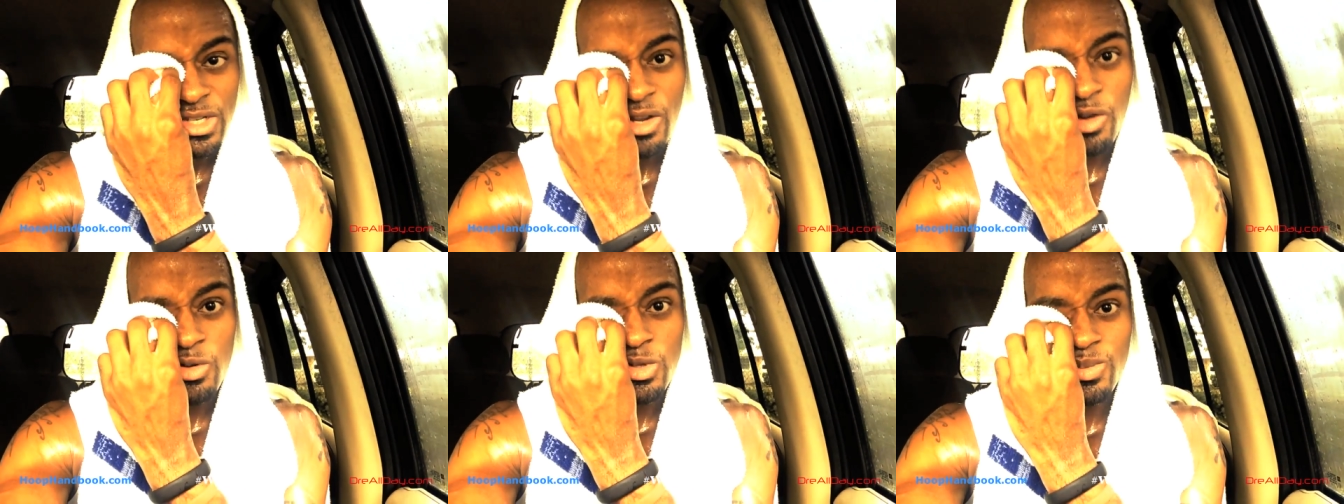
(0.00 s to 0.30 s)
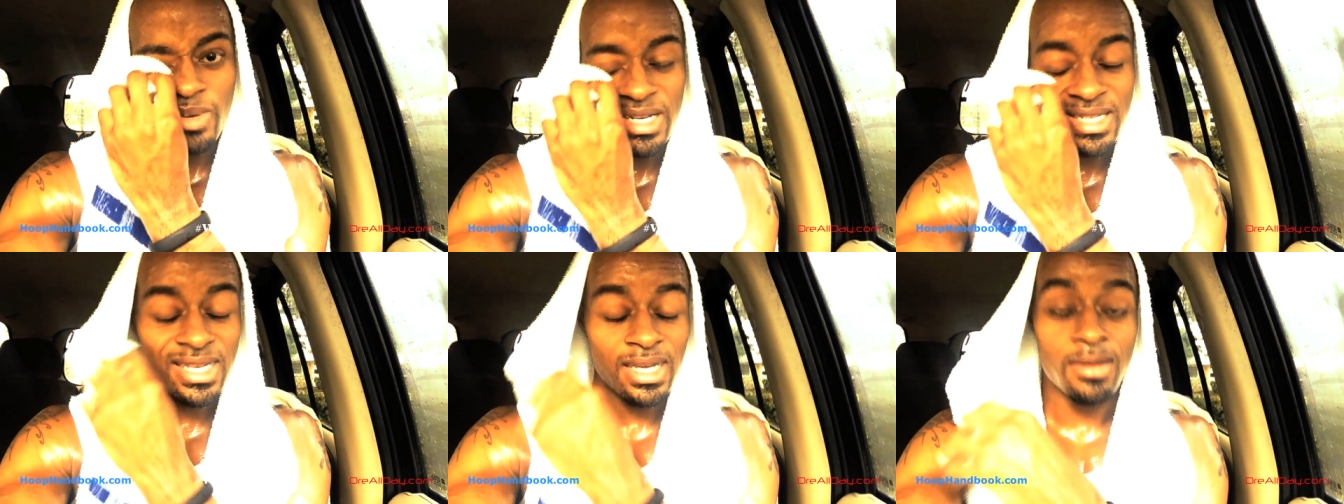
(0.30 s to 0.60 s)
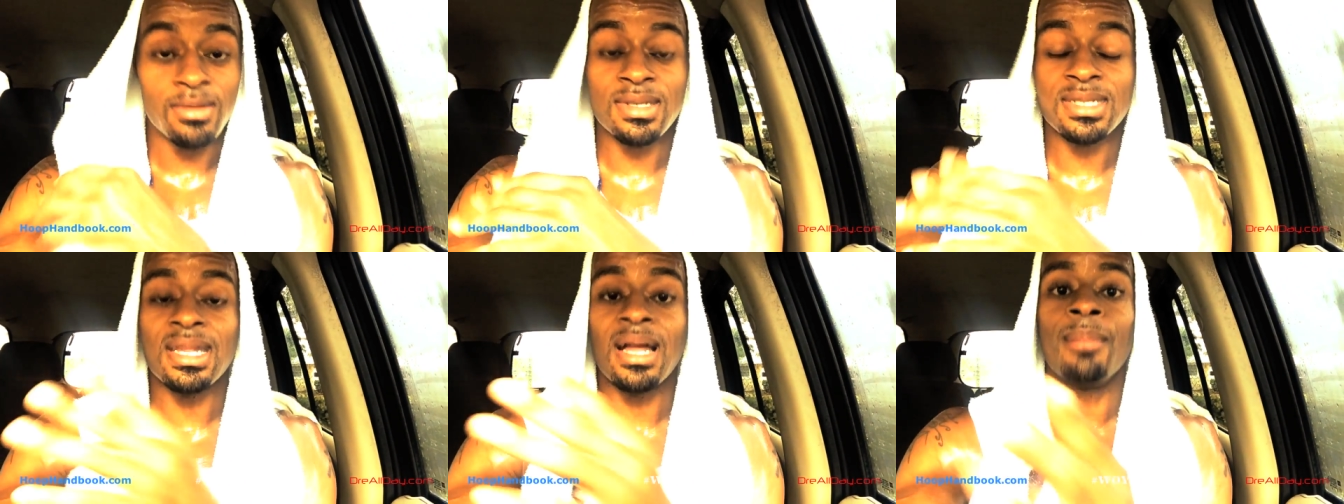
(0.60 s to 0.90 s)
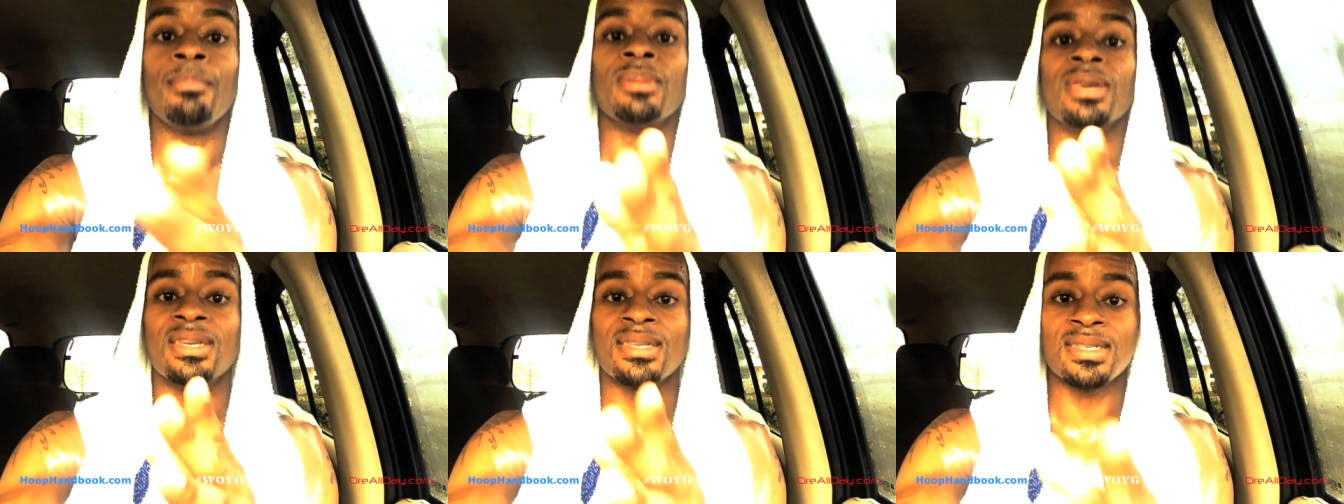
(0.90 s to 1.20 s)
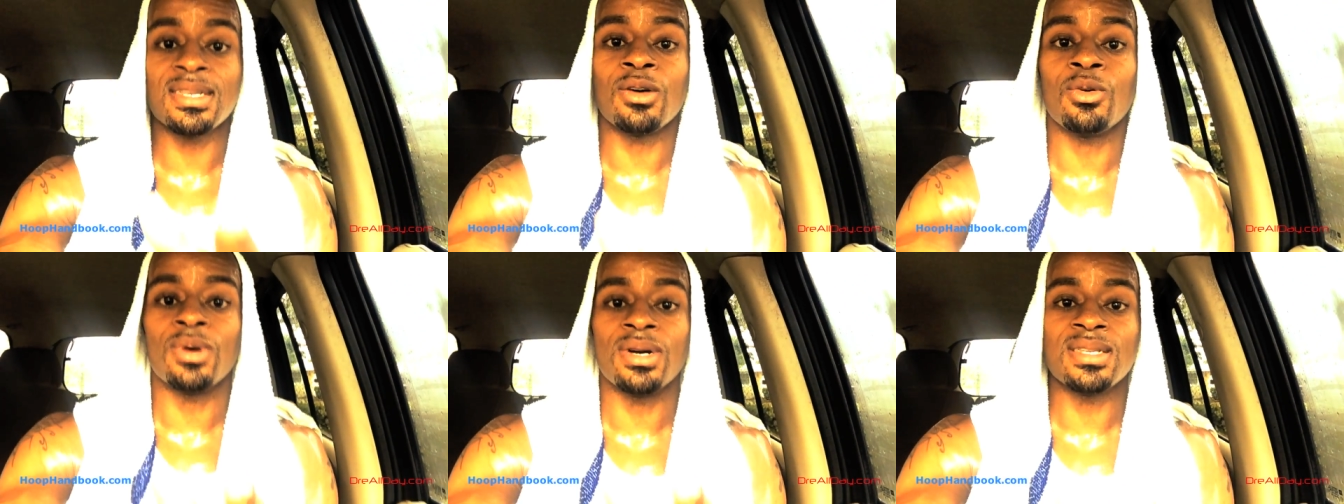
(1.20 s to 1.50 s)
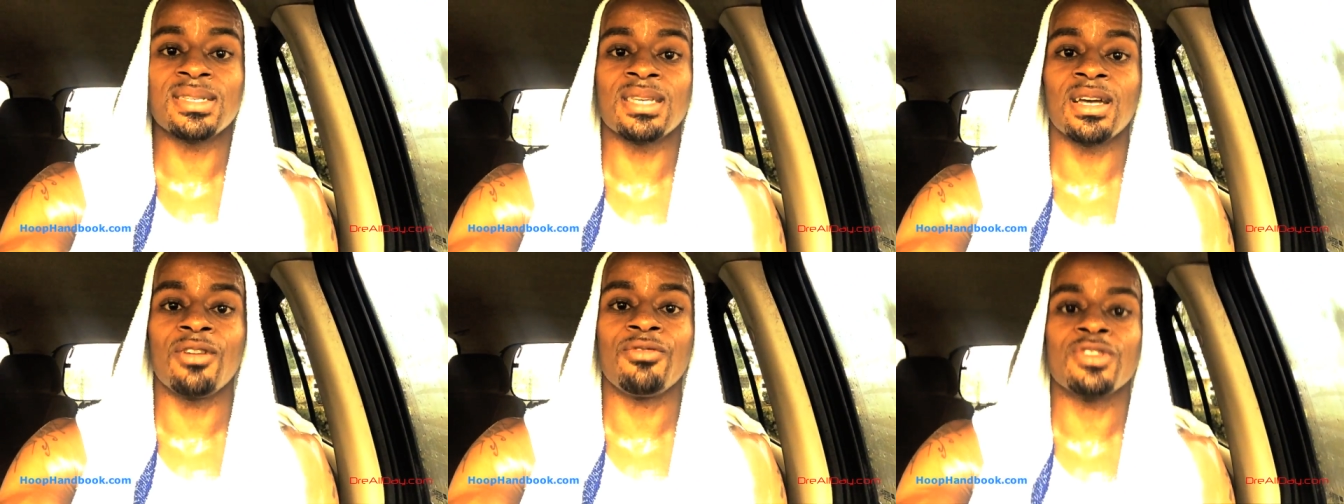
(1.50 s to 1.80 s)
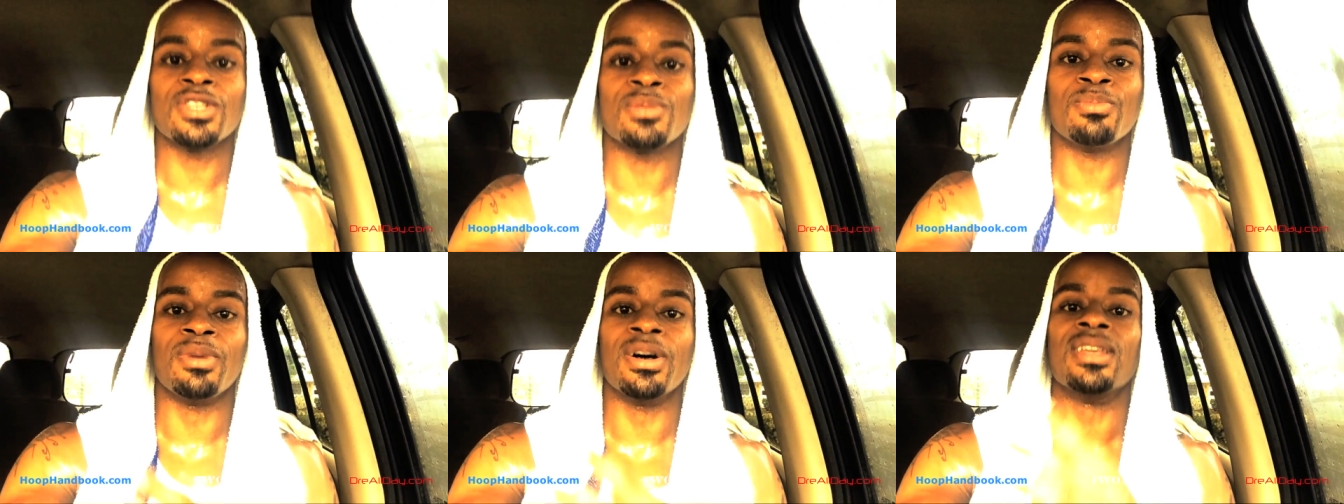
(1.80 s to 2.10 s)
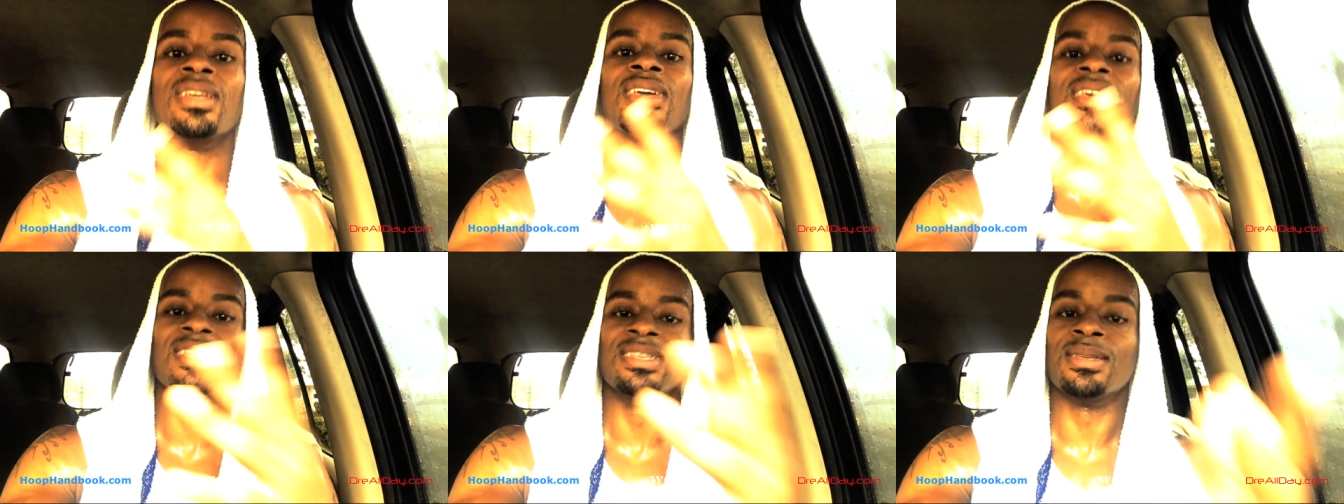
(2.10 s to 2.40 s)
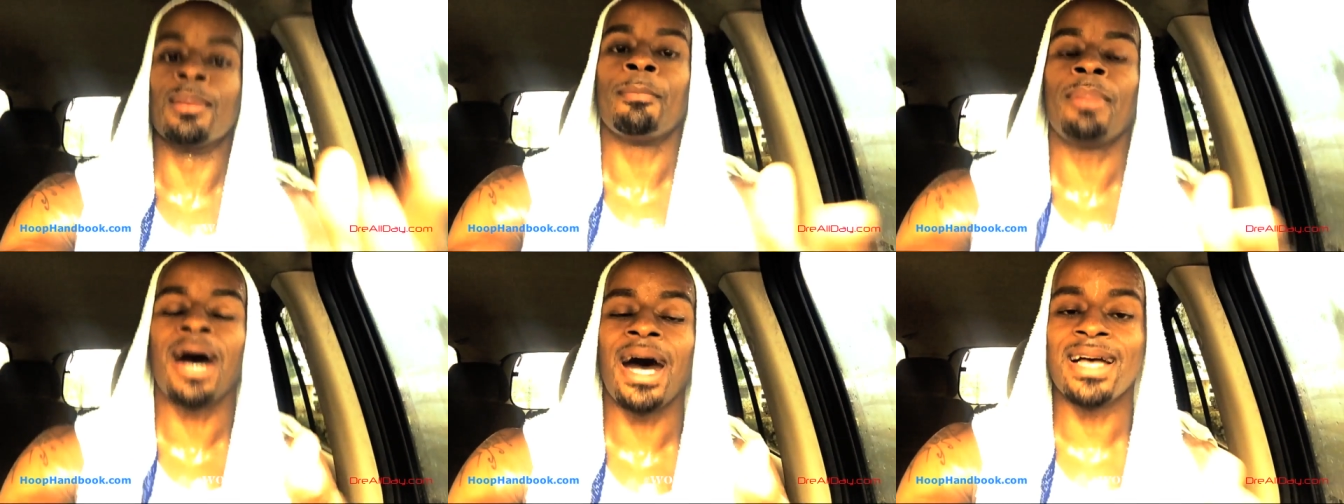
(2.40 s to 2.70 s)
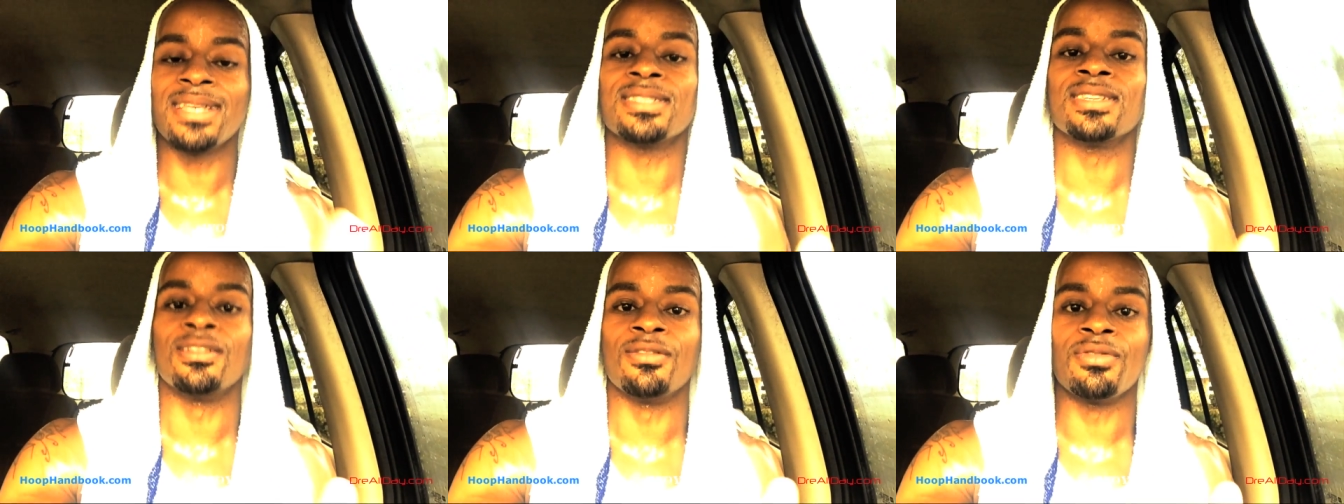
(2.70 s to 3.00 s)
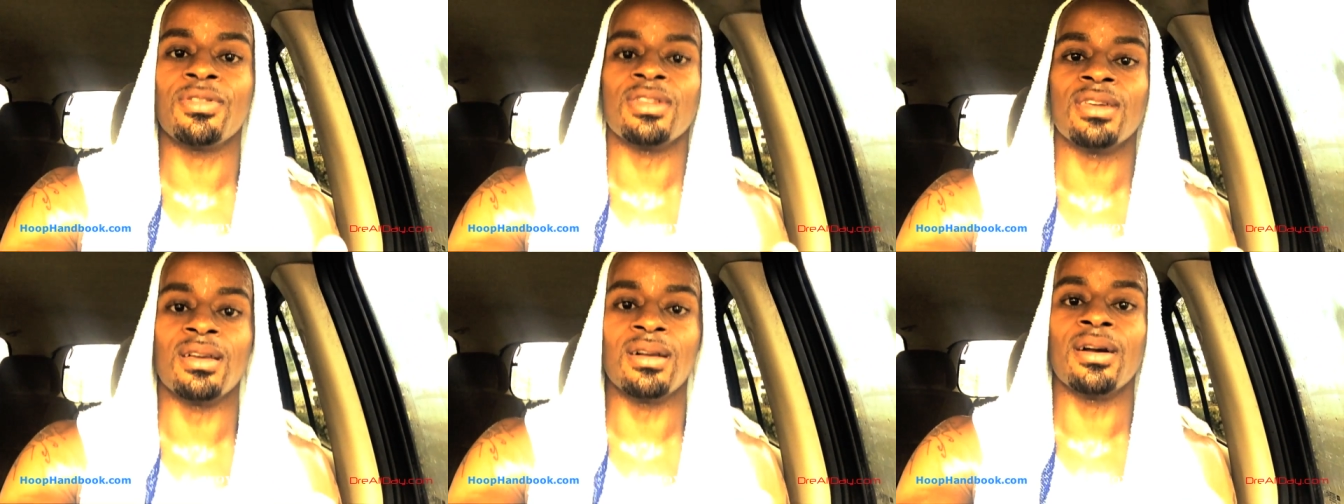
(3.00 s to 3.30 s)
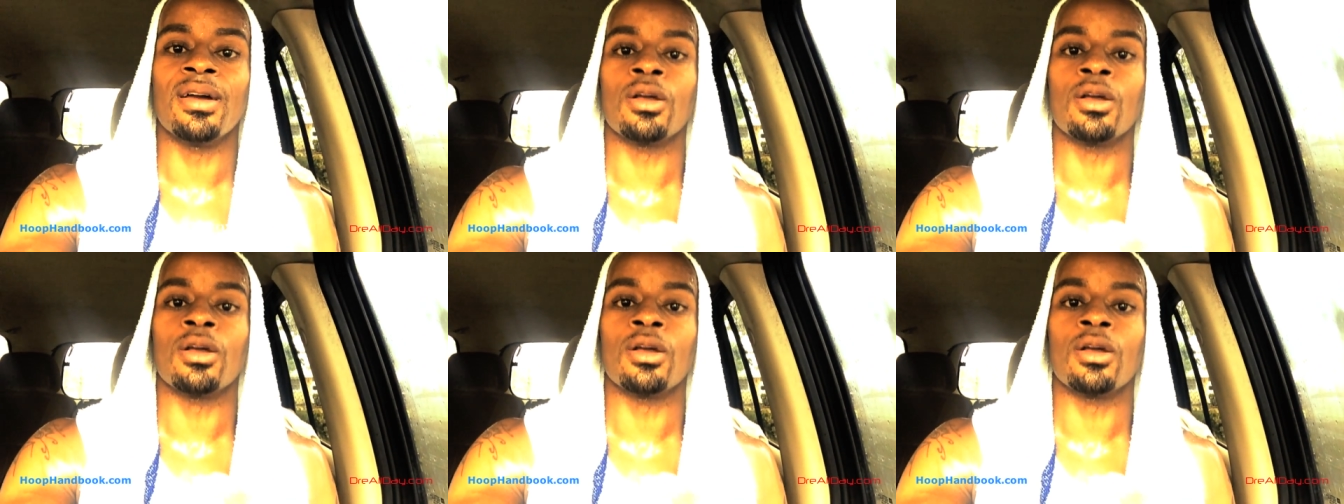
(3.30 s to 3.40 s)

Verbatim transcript: The coach might tell you to stop being so unselfish, but it's a positive thing.